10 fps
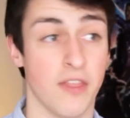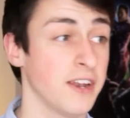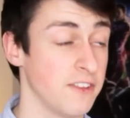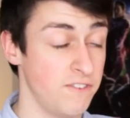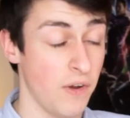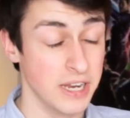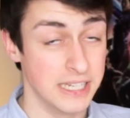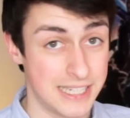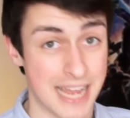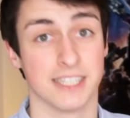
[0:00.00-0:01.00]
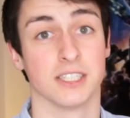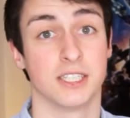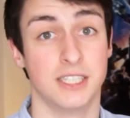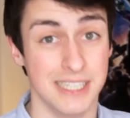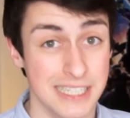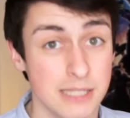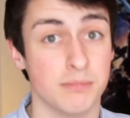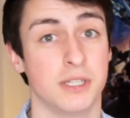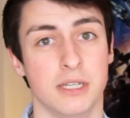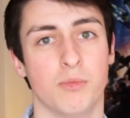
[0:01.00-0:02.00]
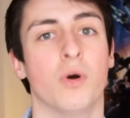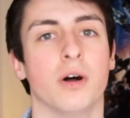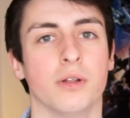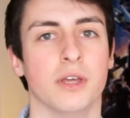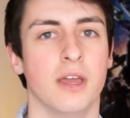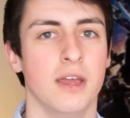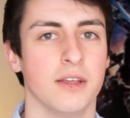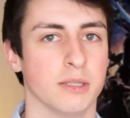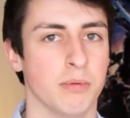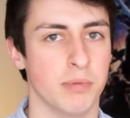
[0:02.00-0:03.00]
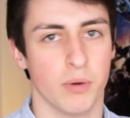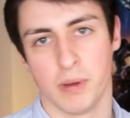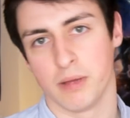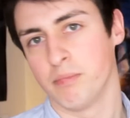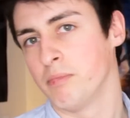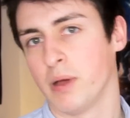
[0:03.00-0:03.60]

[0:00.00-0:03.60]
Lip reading: And that is a very dense, deep, deep world that's been built by